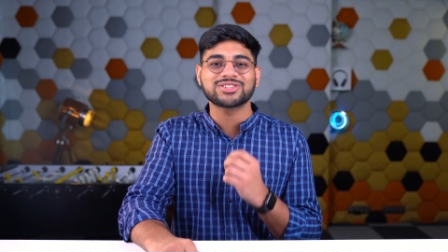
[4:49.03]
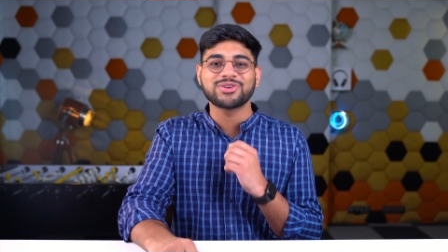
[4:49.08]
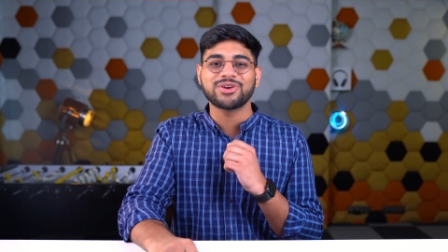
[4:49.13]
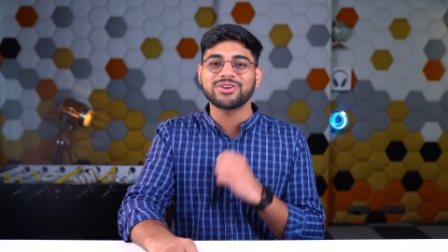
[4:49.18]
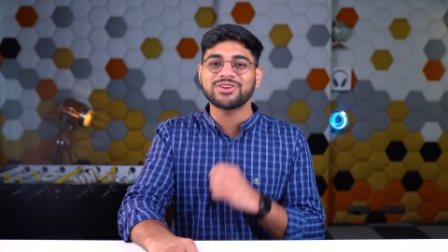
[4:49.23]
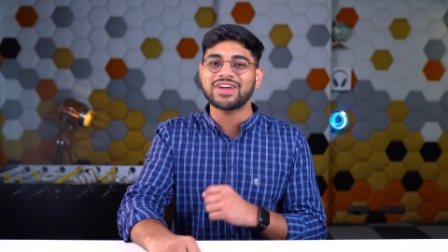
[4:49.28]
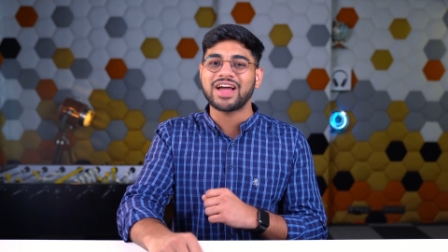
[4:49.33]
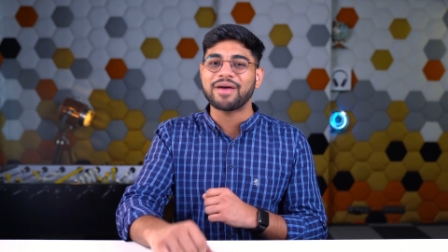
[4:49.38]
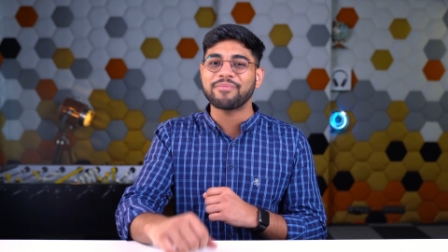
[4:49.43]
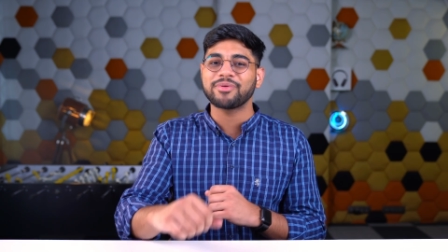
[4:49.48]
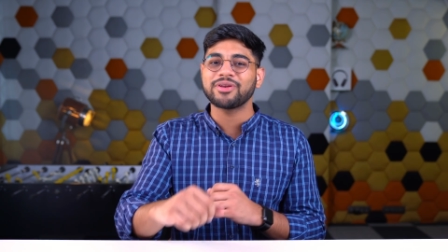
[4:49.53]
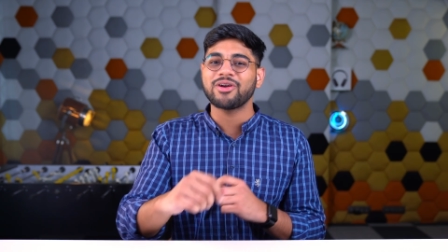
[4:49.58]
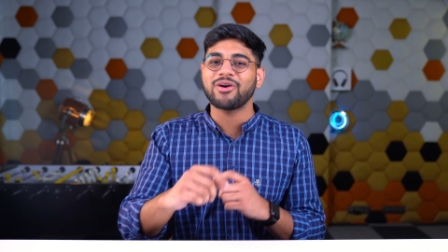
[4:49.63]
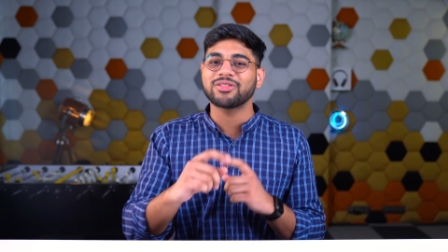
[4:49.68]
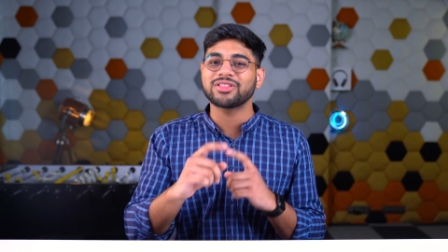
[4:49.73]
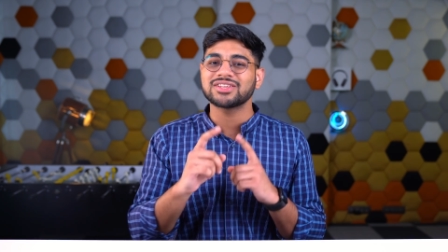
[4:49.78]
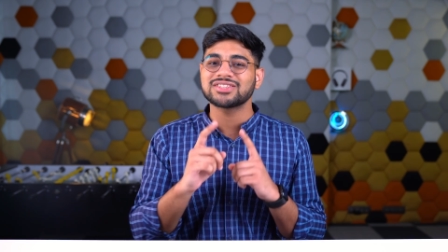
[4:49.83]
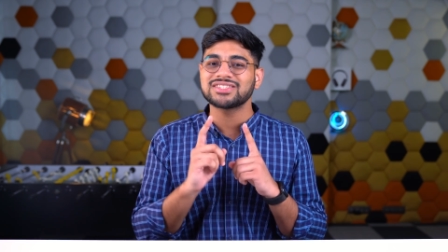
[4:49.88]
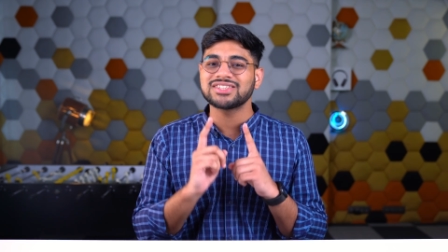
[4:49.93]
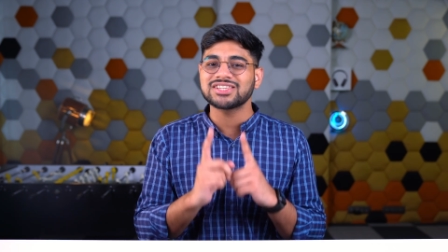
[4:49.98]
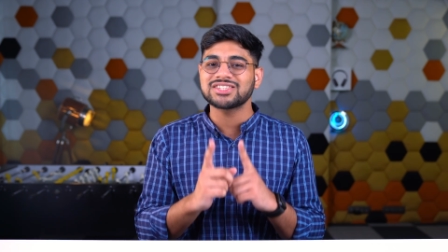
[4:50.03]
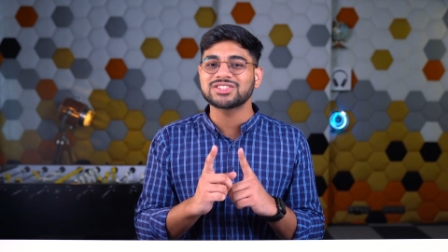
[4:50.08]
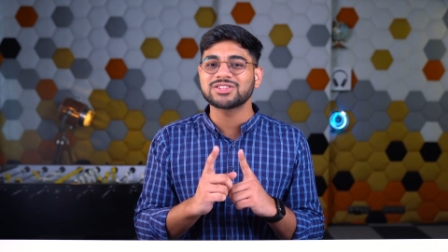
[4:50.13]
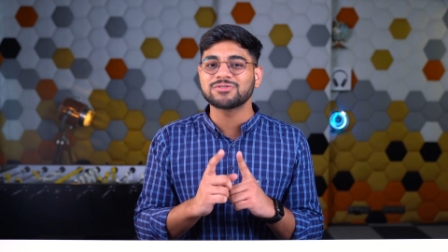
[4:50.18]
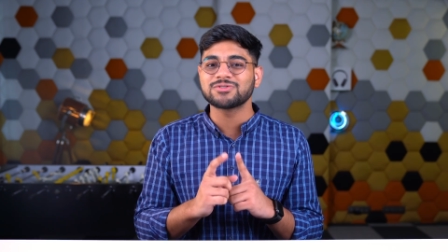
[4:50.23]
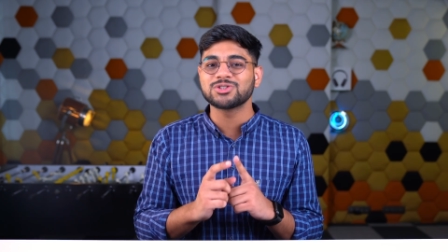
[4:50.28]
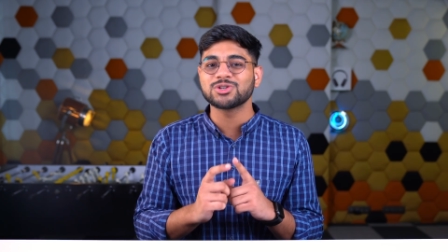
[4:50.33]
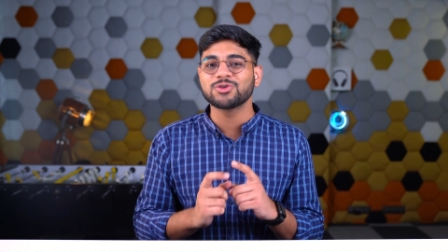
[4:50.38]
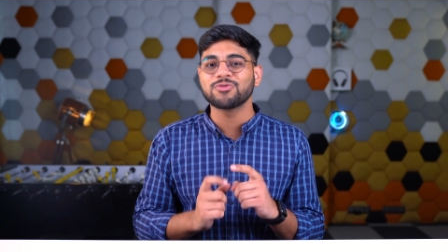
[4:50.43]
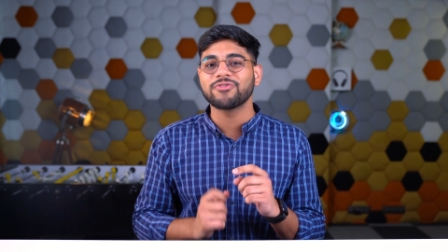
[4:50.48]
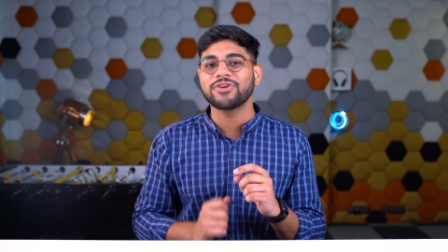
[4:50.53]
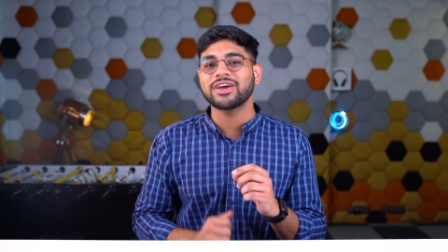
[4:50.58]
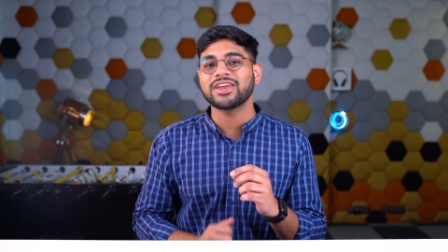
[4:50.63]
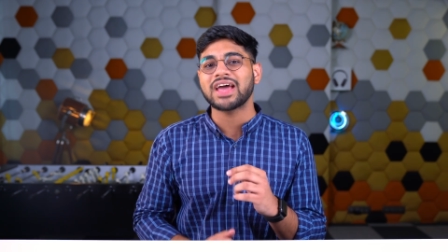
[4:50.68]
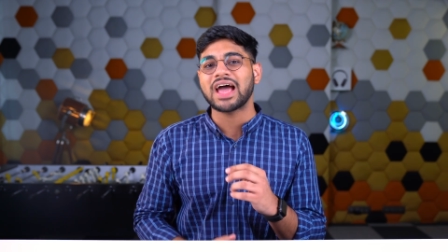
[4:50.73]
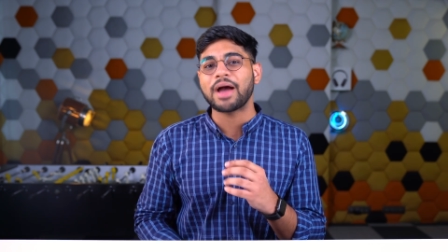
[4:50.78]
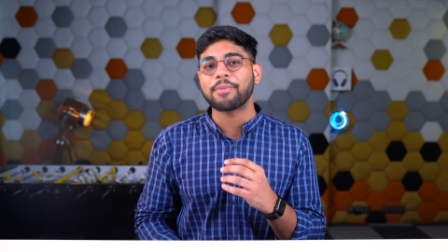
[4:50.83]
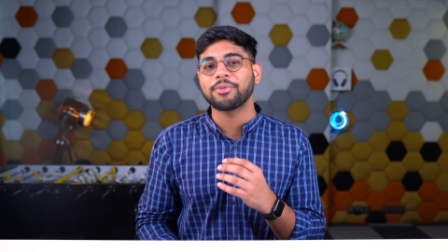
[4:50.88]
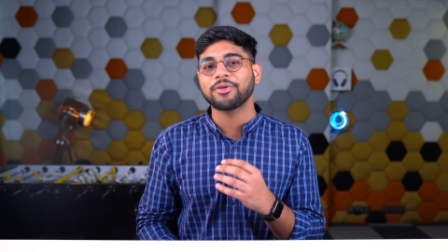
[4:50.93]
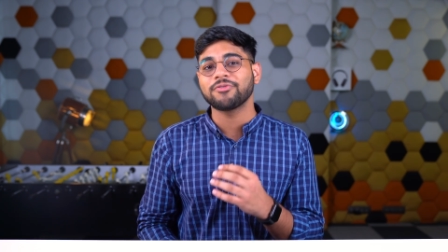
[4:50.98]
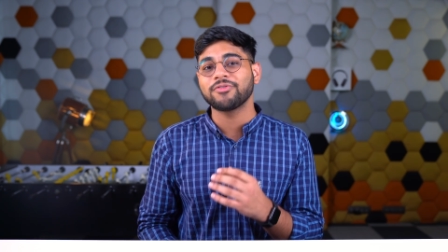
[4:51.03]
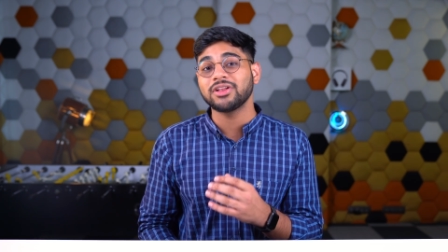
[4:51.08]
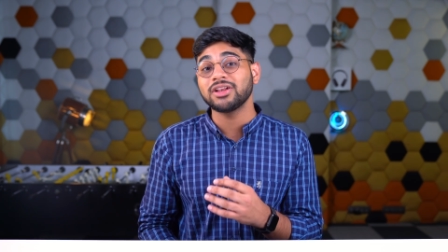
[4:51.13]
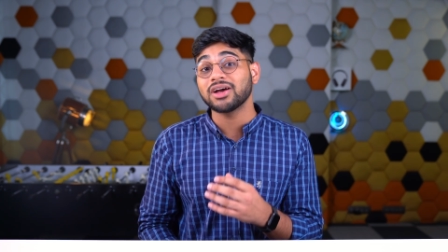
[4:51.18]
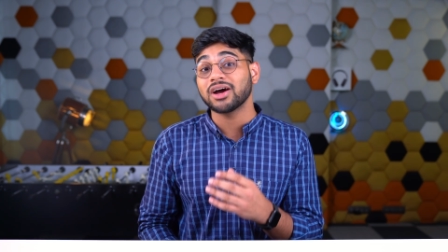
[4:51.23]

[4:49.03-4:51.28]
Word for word: going to happen on the 6th of June where Apple will